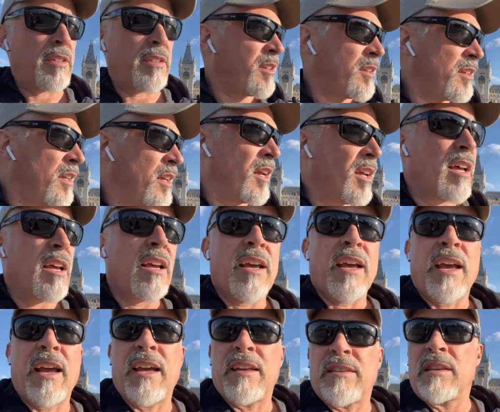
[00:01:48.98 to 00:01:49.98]
and the
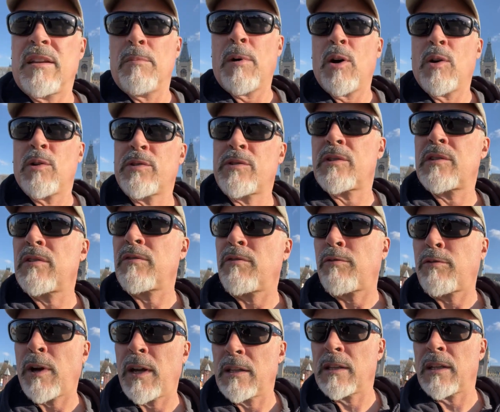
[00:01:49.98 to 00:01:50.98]
most friendly to
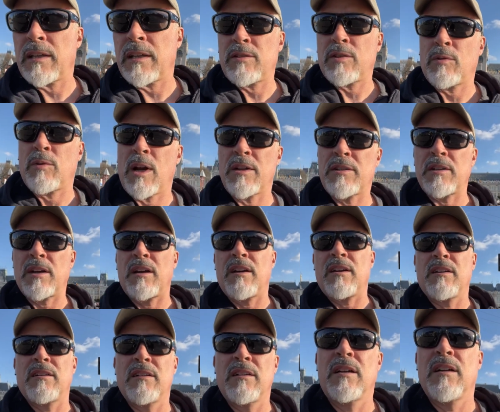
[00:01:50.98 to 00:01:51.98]
Russia,
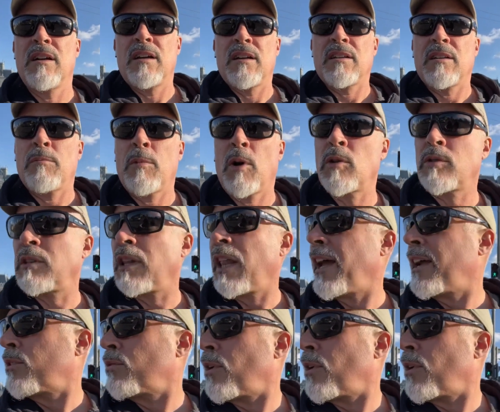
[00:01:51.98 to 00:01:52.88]
most like Russia.